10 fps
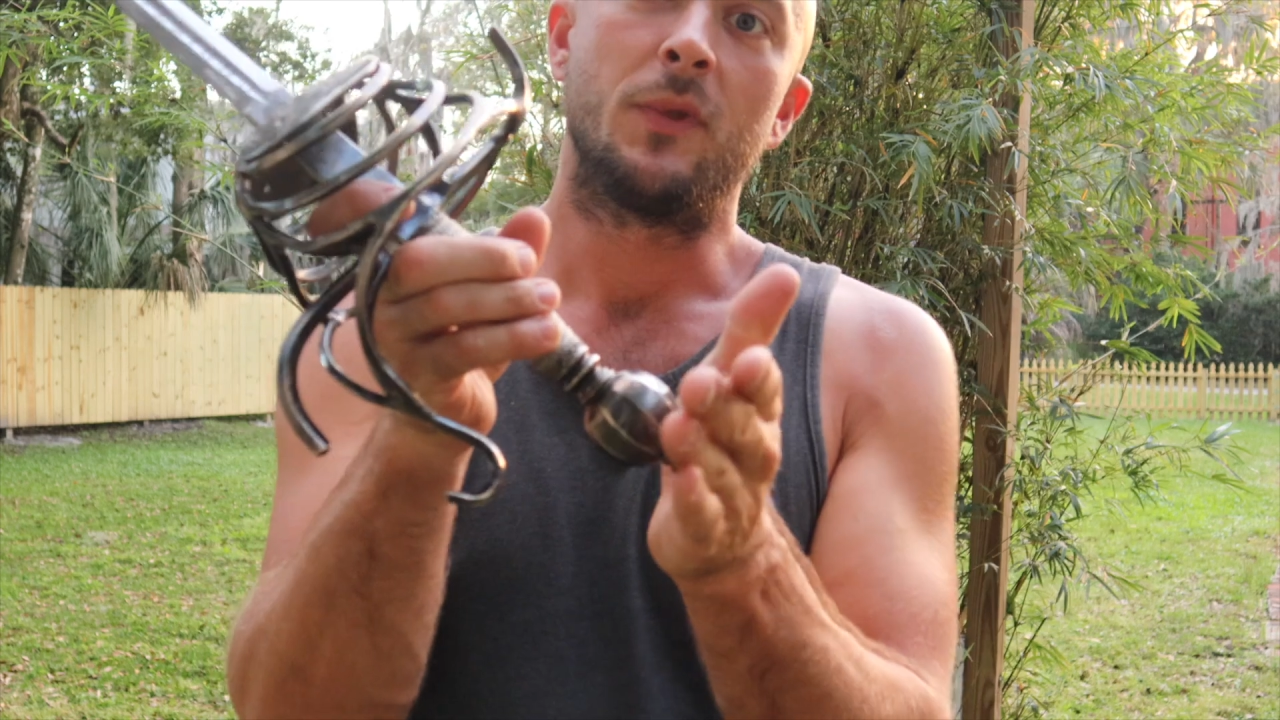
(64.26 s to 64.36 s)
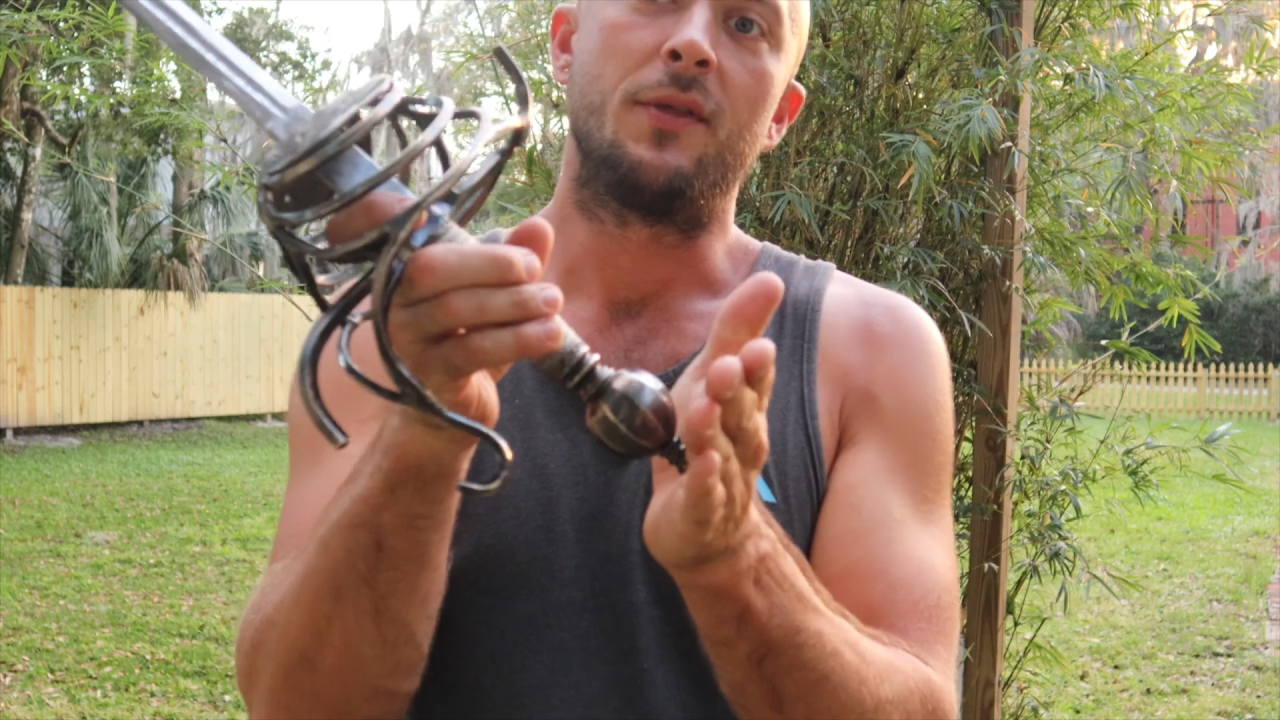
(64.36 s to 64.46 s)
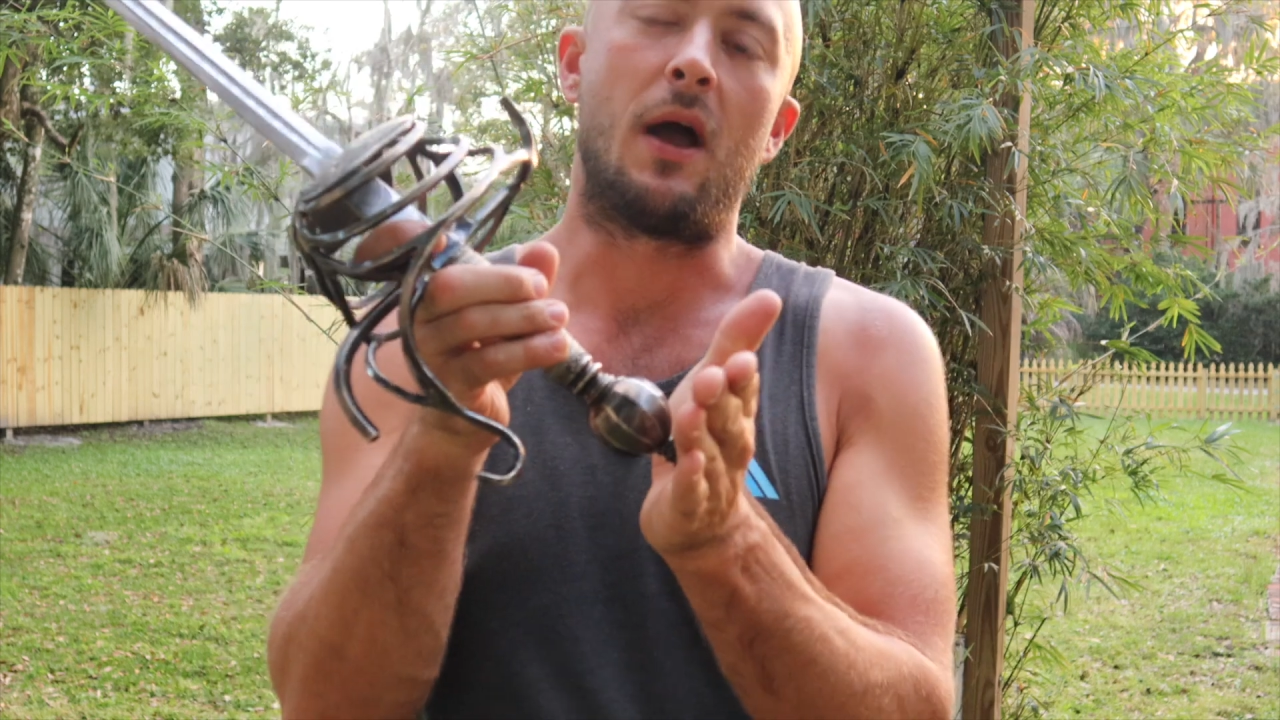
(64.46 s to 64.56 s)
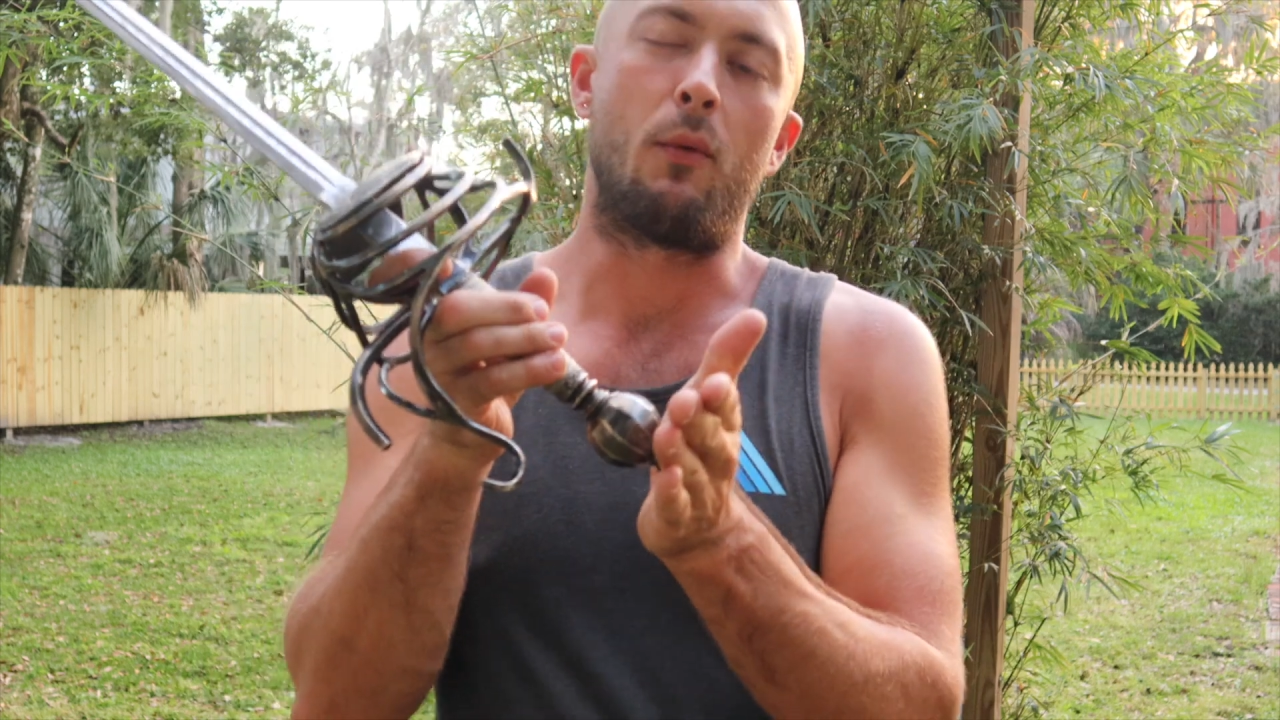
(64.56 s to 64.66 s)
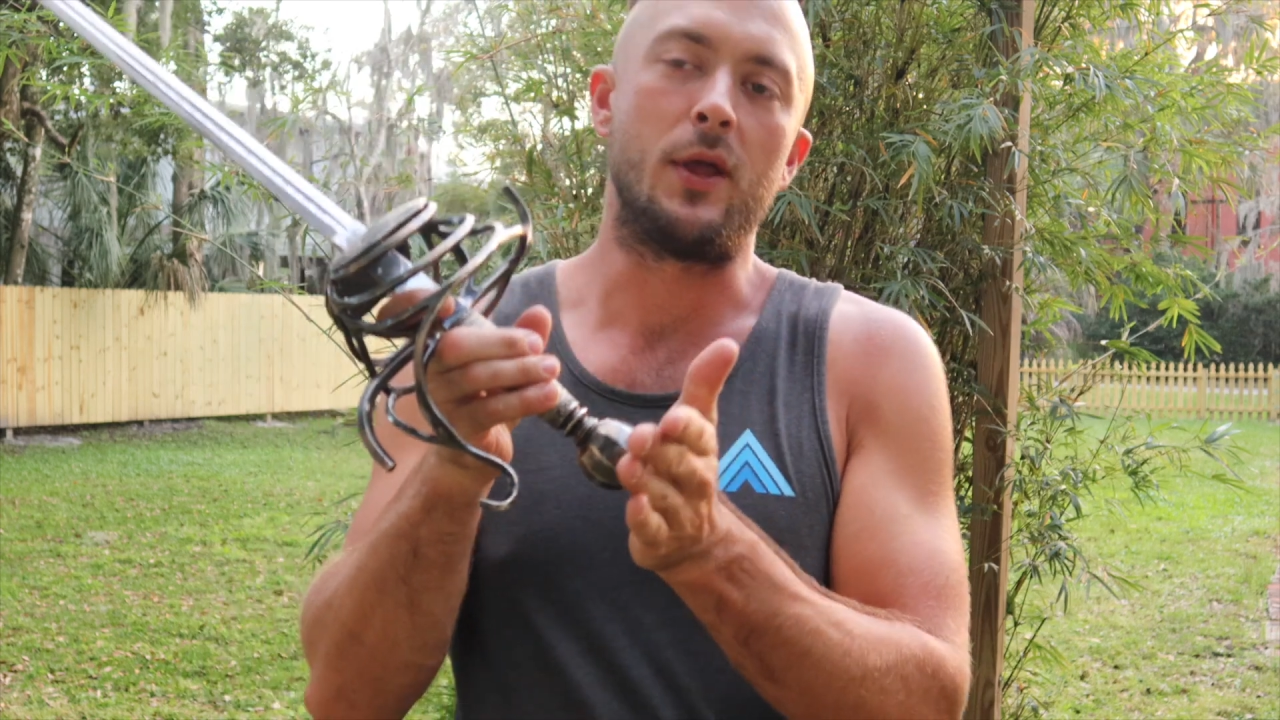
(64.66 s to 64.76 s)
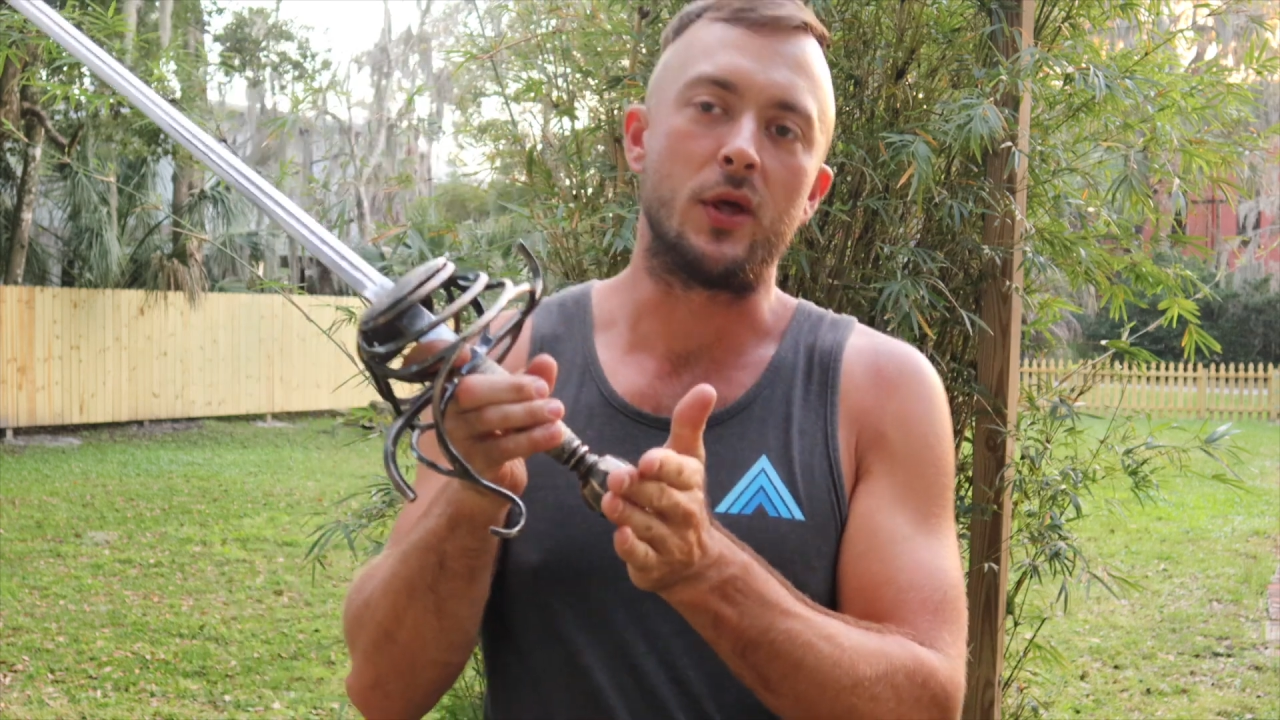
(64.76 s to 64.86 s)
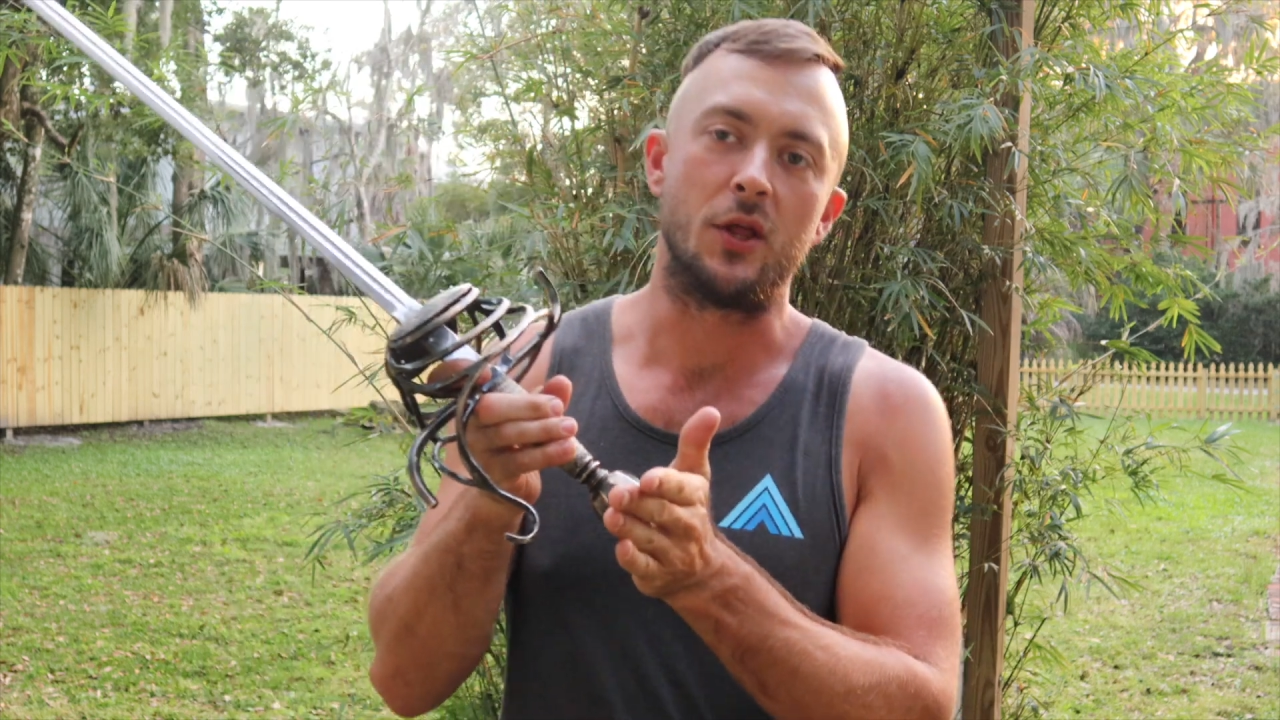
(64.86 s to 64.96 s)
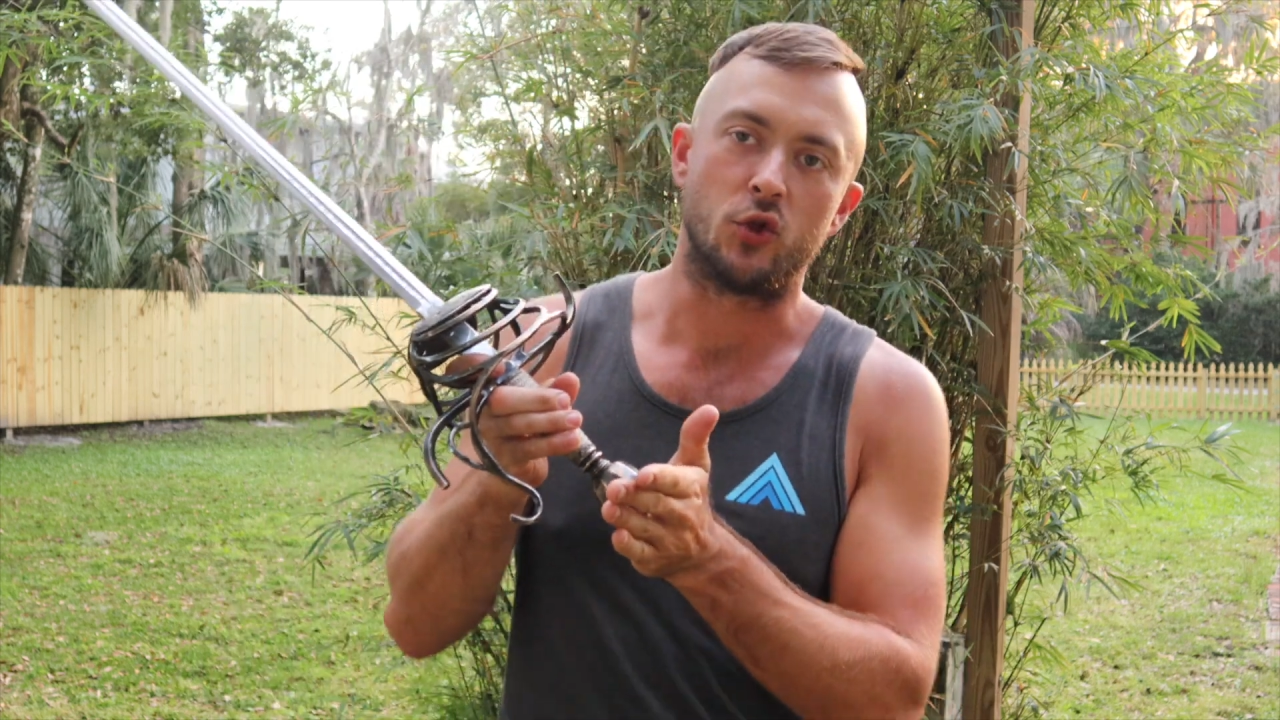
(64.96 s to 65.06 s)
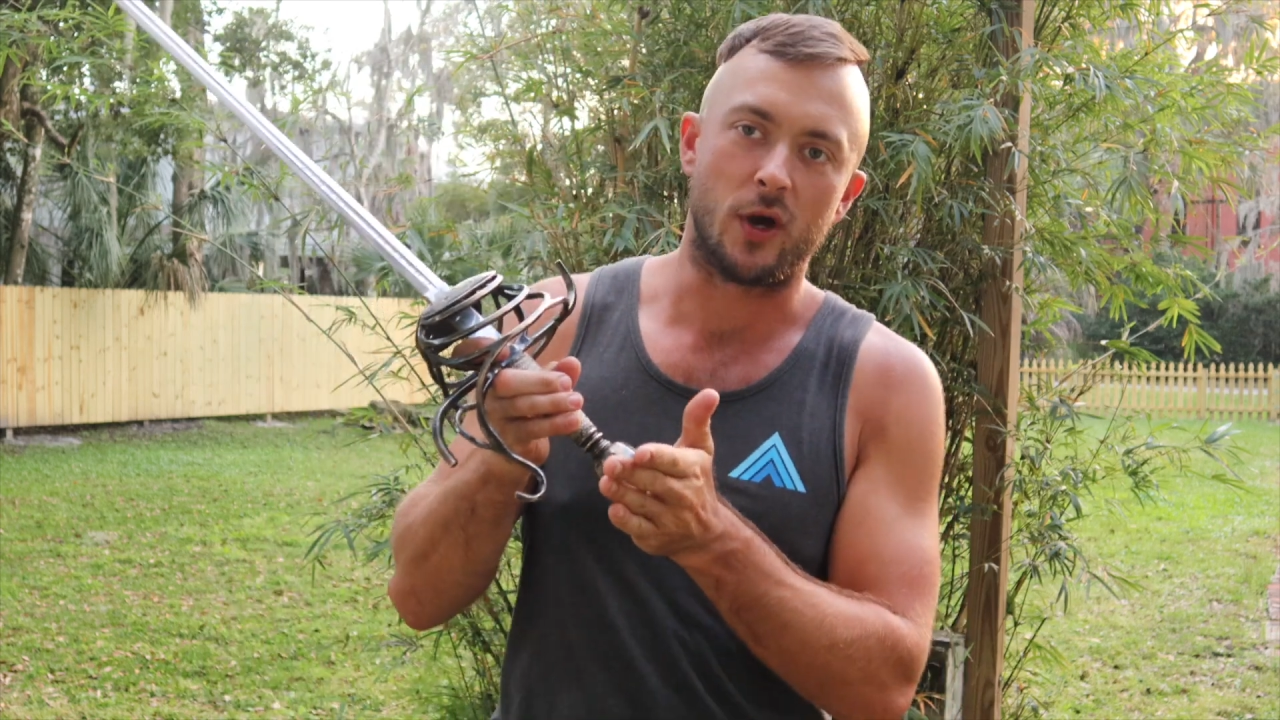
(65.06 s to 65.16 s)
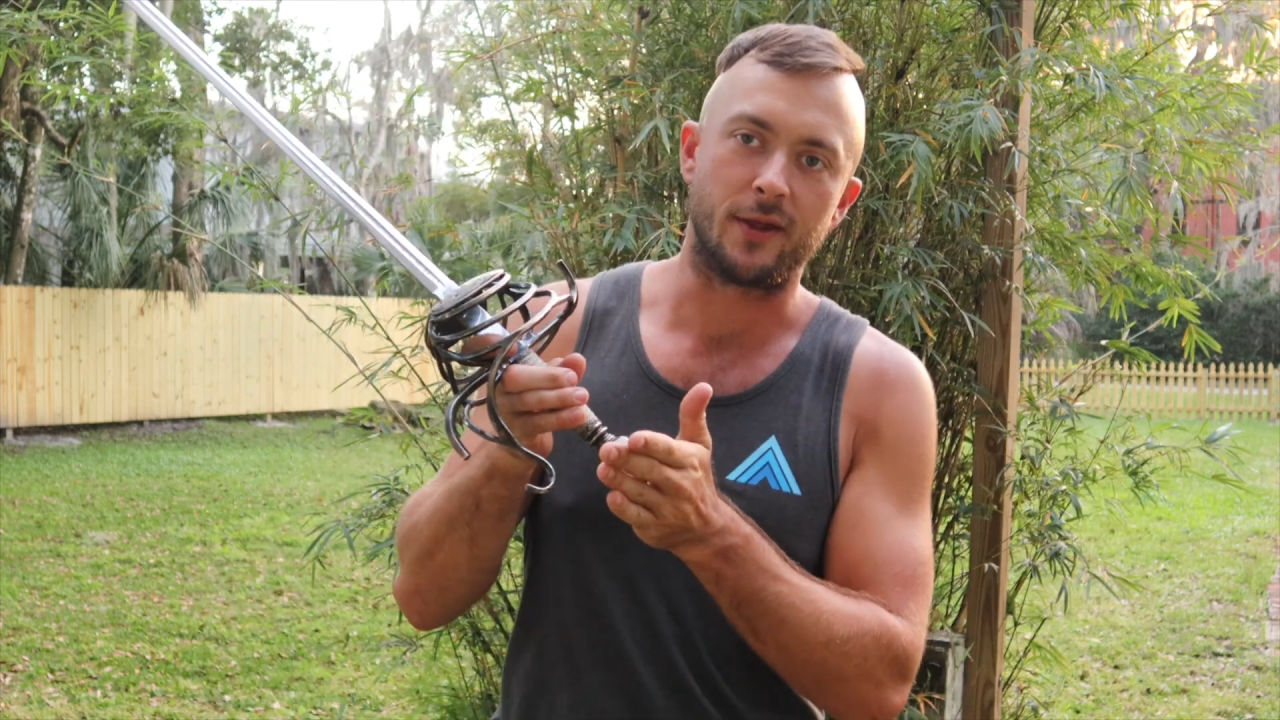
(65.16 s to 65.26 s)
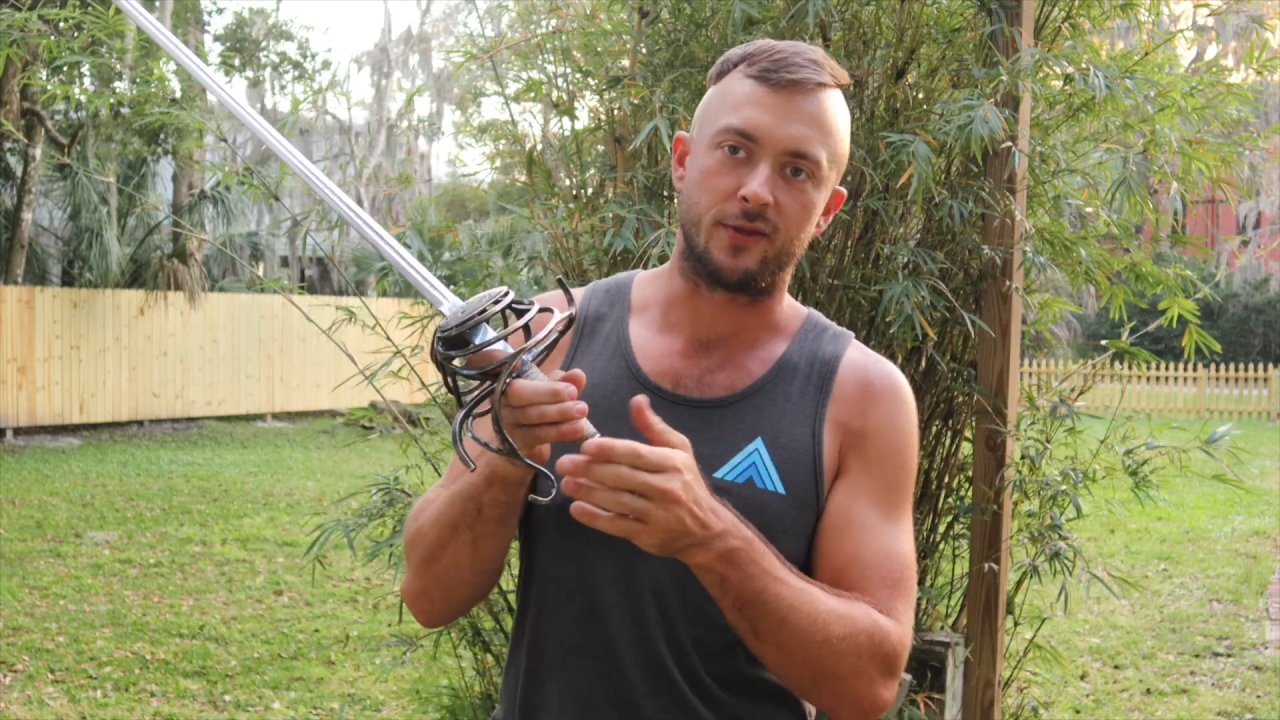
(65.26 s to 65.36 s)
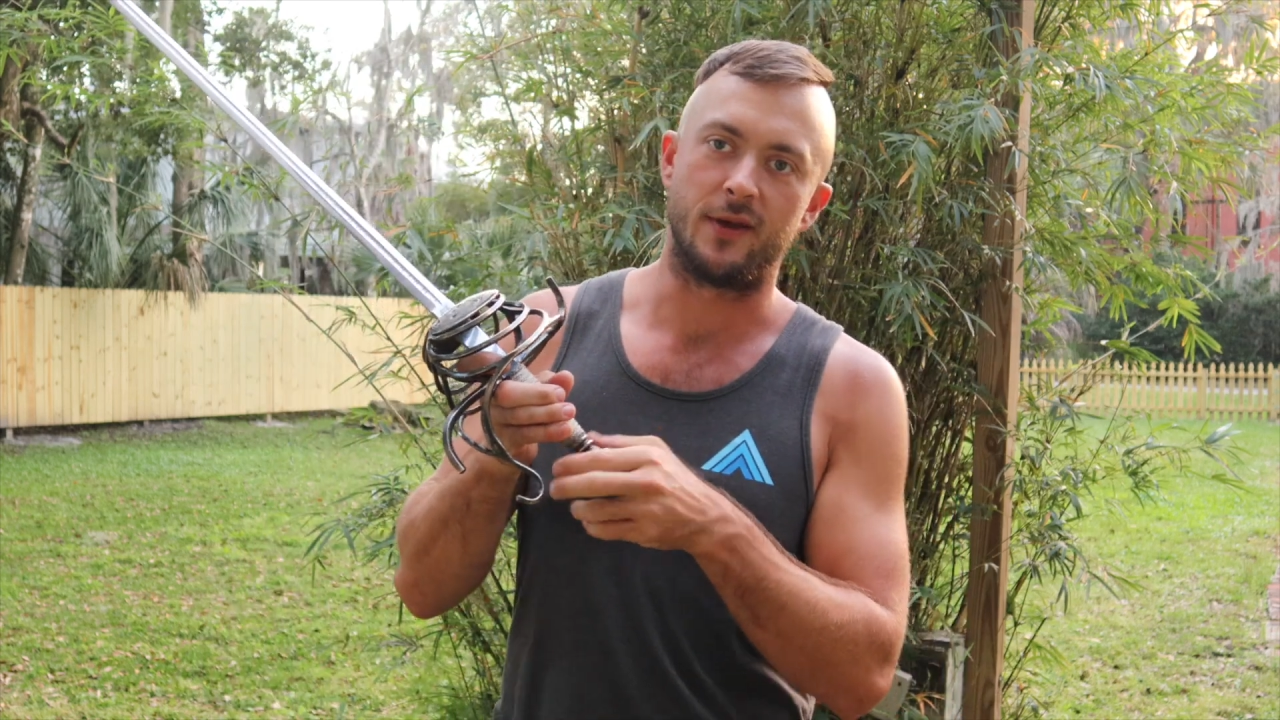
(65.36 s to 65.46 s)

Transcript: That way you can adjust